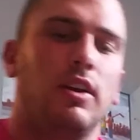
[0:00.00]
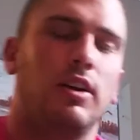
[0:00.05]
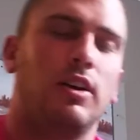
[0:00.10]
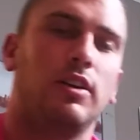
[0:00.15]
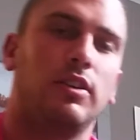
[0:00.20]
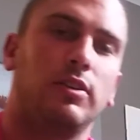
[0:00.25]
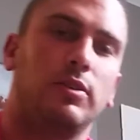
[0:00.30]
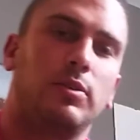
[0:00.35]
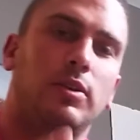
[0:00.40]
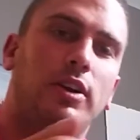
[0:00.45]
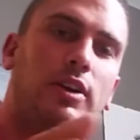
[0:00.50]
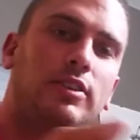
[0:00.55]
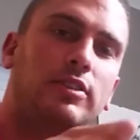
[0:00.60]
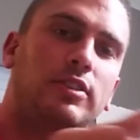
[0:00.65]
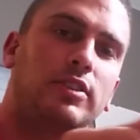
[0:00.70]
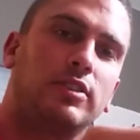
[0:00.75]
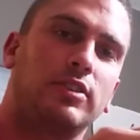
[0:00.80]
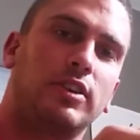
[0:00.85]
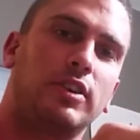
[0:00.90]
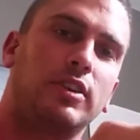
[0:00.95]
Otherwise,
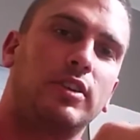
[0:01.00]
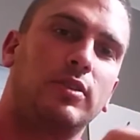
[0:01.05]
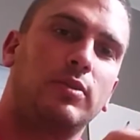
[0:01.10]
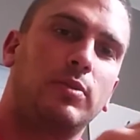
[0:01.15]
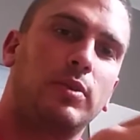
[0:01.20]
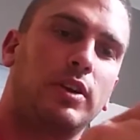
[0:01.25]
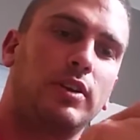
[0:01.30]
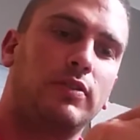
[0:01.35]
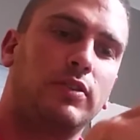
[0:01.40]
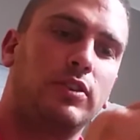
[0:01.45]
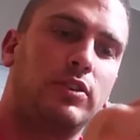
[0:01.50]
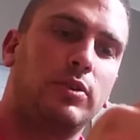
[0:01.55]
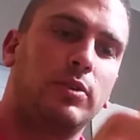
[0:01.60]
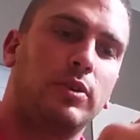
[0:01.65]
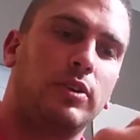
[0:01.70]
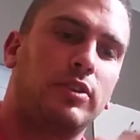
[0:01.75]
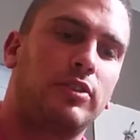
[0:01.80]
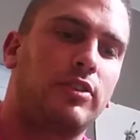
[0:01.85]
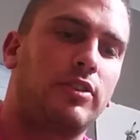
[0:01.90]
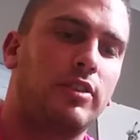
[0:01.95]
it'll get in the way of the
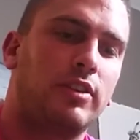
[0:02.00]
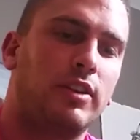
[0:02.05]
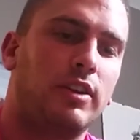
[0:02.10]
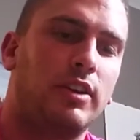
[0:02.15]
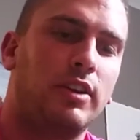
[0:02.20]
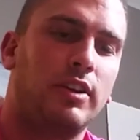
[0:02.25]
torch.